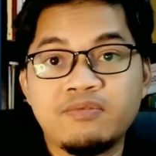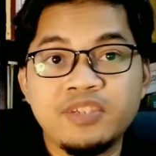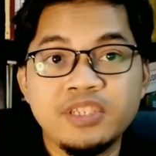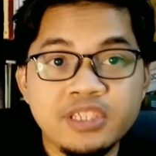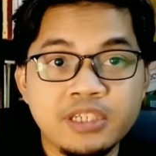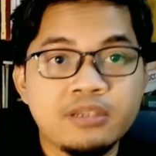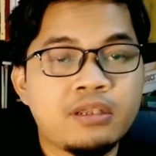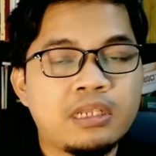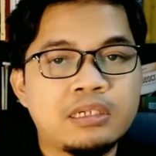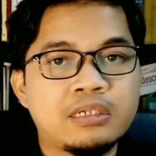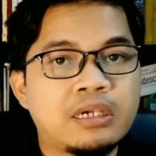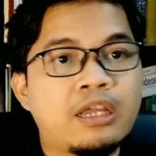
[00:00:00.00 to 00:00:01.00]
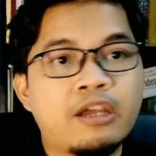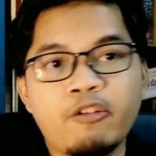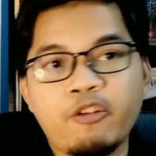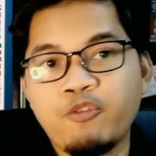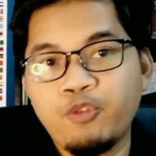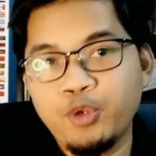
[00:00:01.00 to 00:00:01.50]
and visit, try
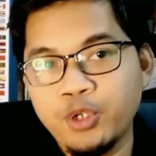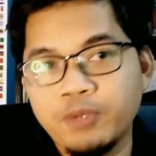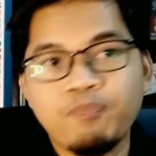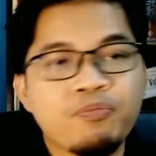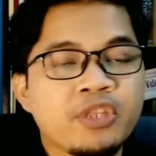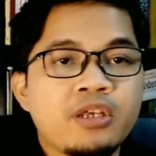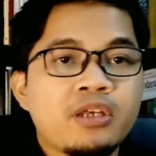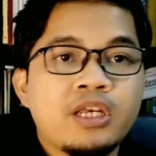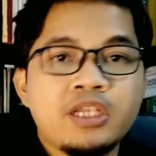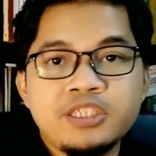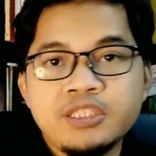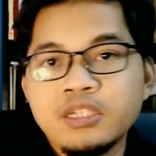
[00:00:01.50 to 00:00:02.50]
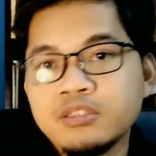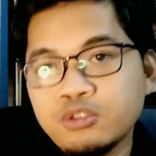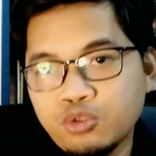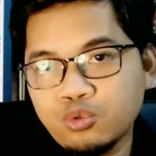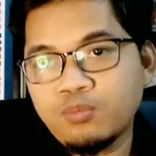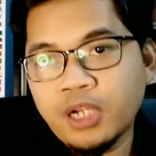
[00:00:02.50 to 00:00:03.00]
our food. As
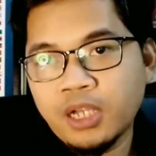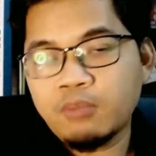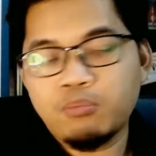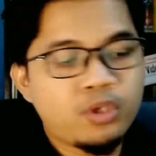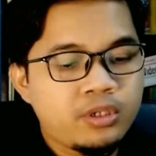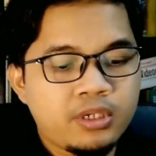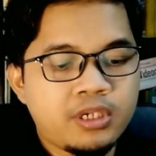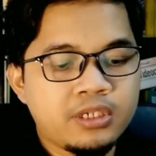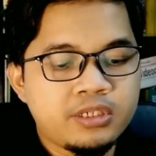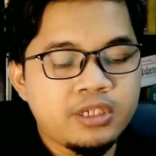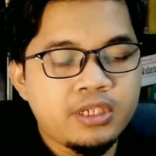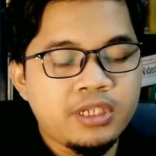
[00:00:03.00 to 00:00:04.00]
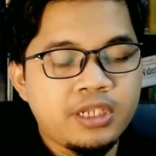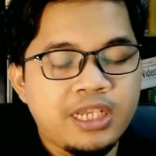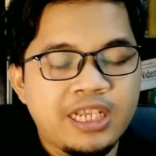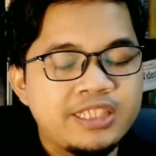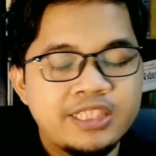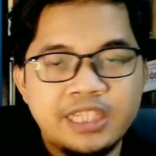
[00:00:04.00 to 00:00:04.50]
such, Subang Airport
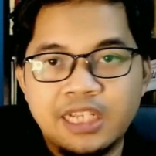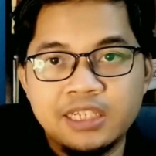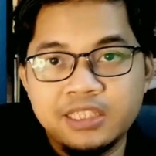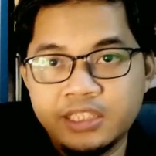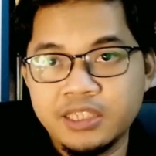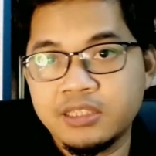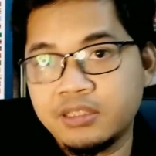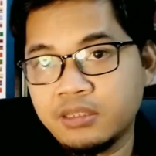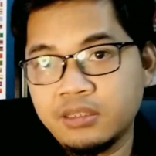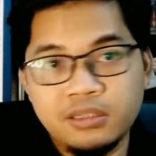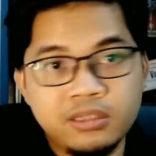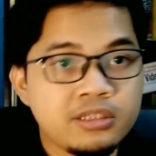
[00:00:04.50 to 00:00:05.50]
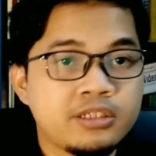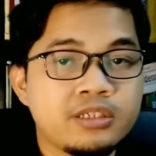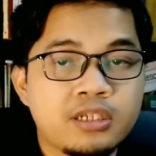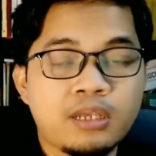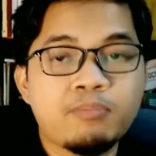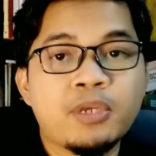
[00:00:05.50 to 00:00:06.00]
has exceeded its
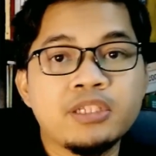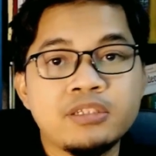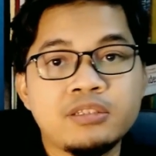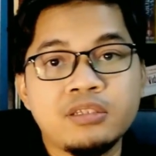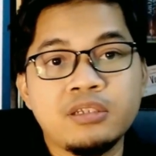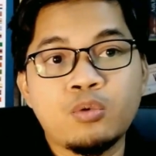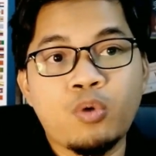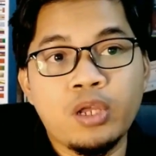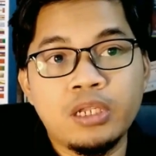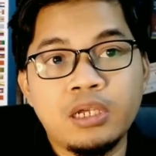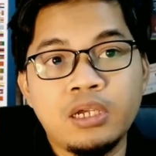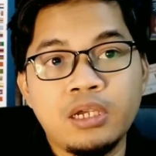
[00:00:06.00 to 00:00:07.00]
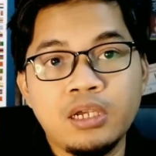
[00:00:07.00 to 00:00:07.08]
capacity quite